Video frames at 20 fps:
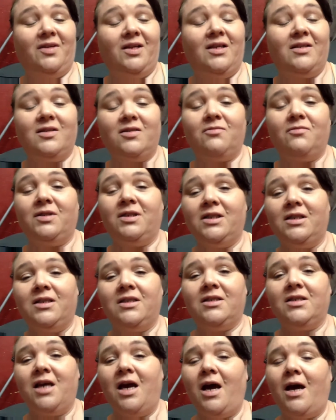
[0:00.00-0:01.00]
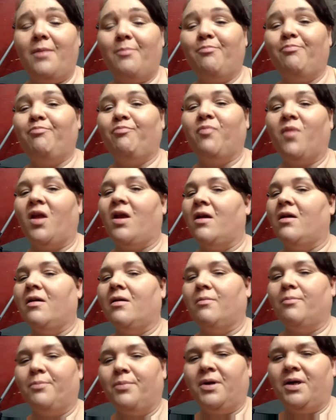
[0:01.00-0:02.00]
it's a really good job,
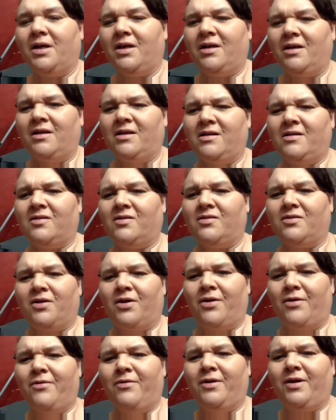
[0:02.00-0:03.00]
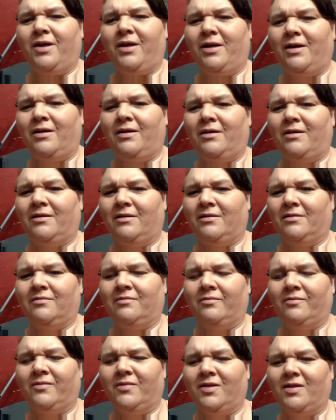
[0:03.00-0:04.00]
but it is dirty.
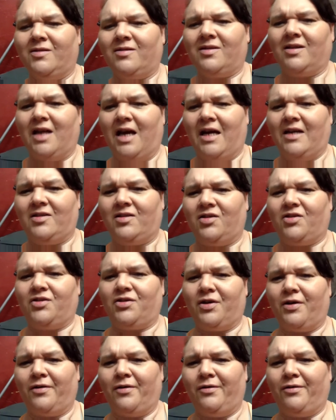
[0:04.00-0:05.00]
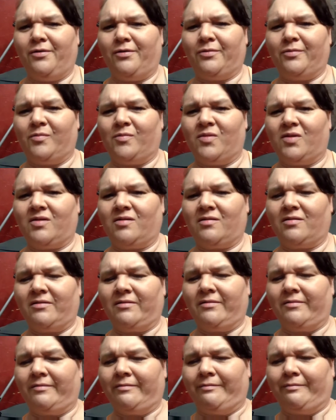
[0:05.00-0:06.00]
There's lots of germs.
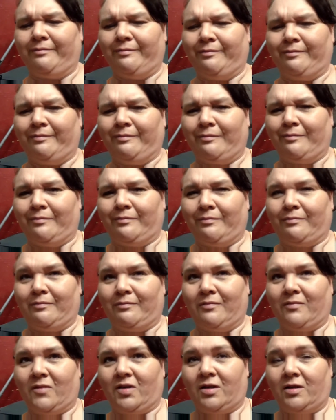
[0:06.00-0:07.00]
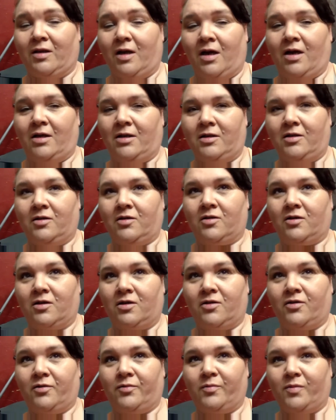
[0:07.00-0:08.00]
Lots of
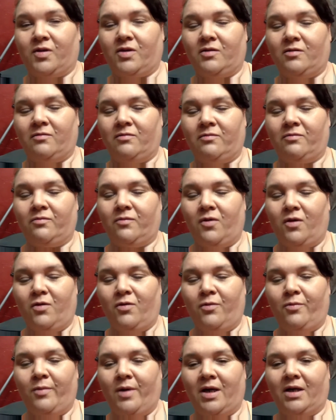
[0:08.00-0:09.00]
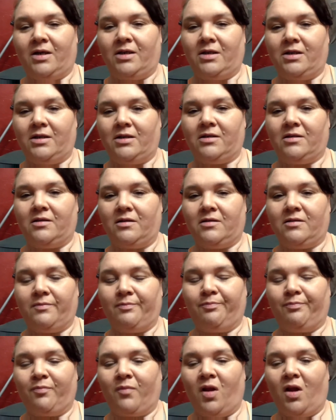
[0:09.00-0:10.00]
germs. Oh my goodness.
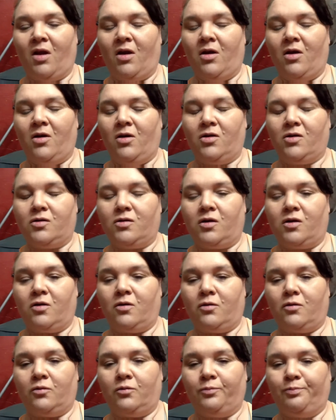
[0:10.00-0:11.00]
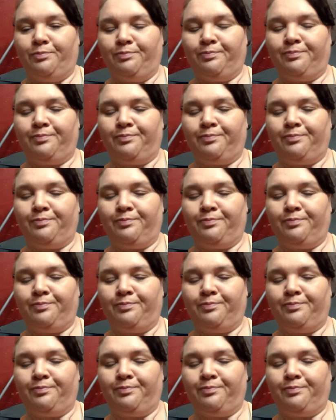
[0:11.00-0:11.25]
So,